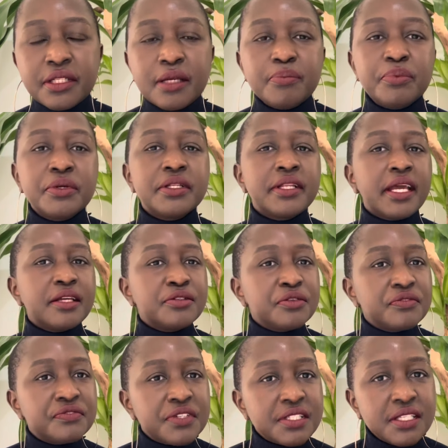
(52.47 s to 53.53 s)
prenatal
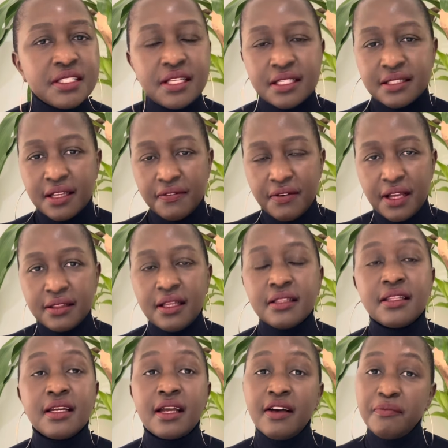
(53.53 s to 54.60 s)
visits and stuff like that,
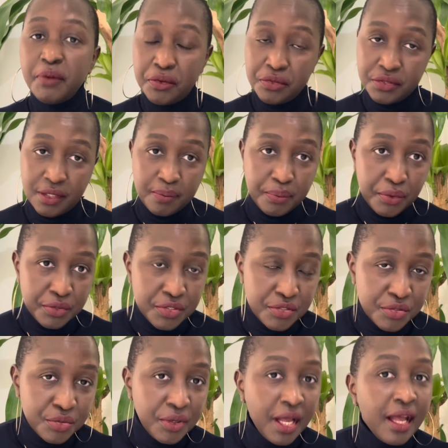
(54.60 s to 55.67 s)
the government also
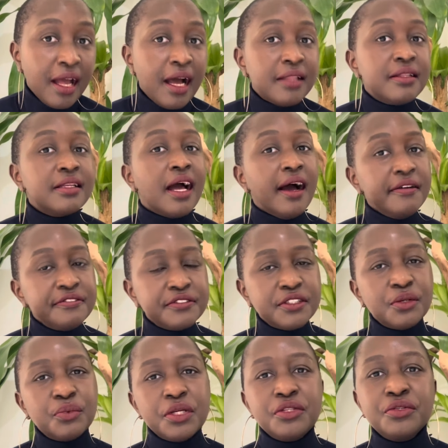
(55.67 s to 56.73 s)
supports you. And then
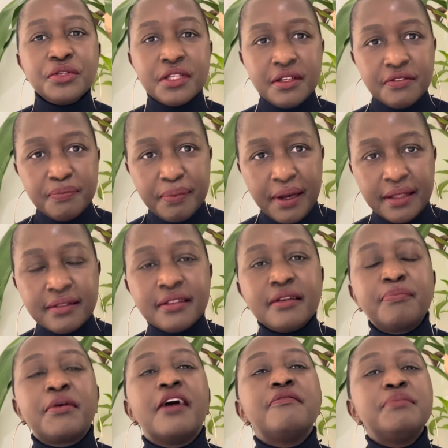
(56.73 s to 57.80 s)
after, when you give birth, the
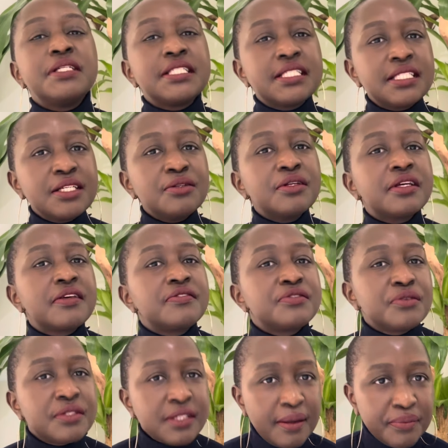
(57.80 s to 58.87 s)
government still gives
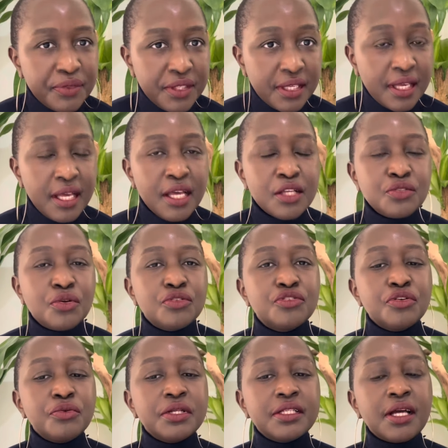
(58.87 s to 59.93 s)
you something. So
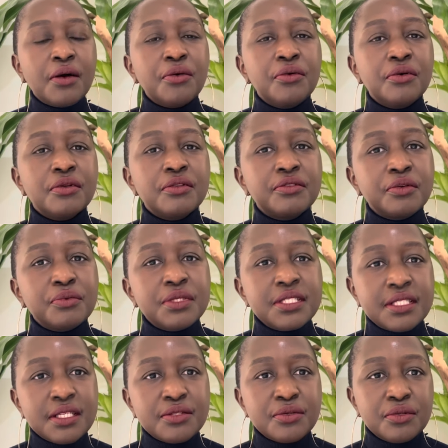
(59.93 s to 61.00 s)
during the whole three
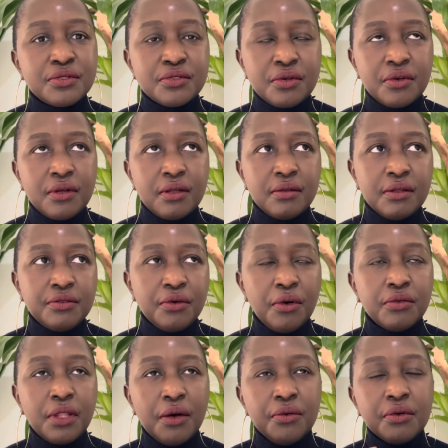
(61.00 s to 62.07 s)
seasons
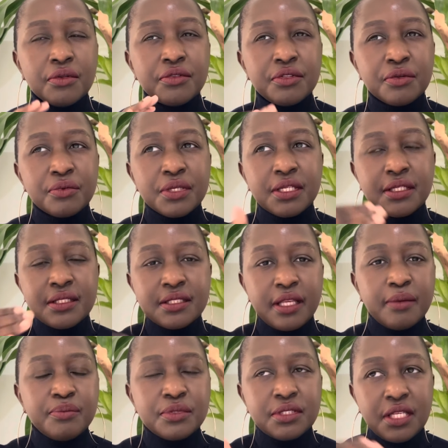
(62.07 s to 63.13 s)
or the whole three
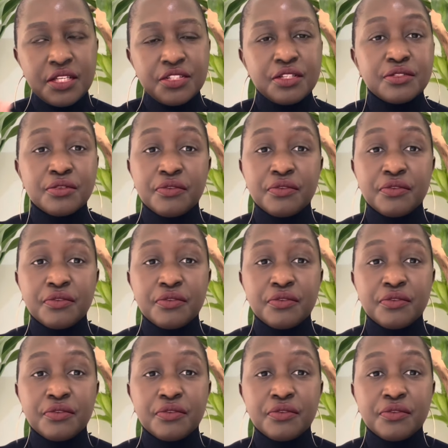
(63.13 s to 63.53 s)
stages